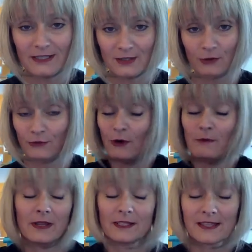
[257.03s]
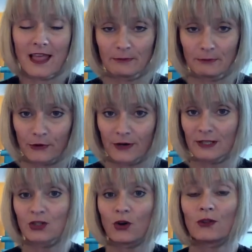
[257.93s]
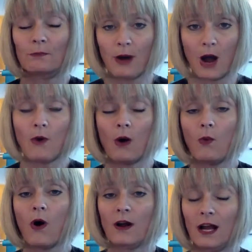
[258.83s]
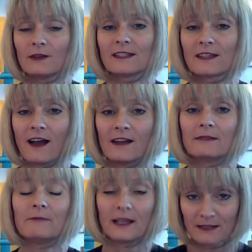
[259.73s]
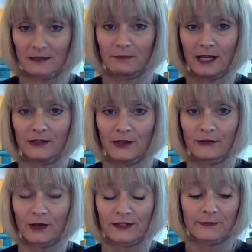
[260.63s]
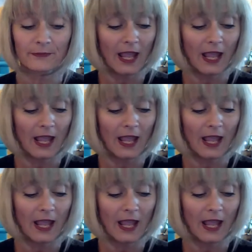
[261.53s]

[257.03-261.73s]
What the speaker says: So for me, it's that boring. So the power walk outside makes the big difference.